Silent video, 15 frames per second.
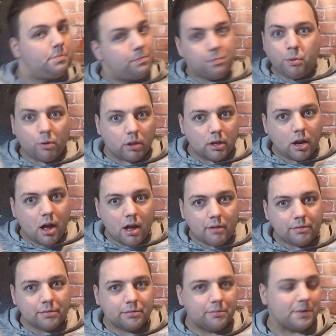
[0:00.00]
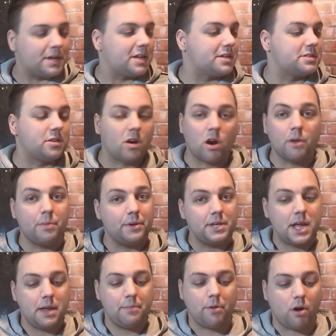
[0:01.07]
pull it off, because carpet
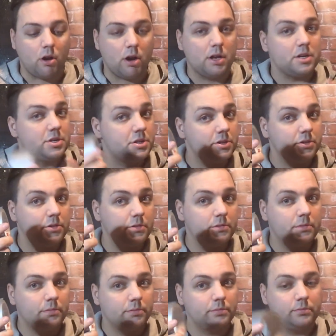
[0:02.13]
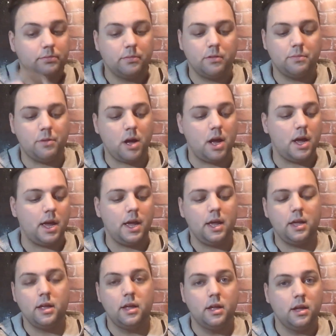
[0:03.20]
tape onto
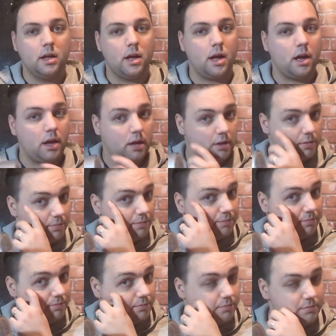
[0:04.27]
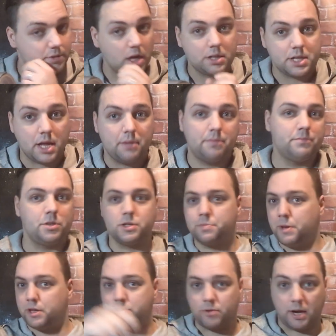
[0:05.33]
my duct tape just
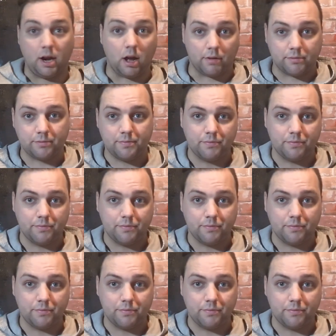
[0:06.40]
peels right off.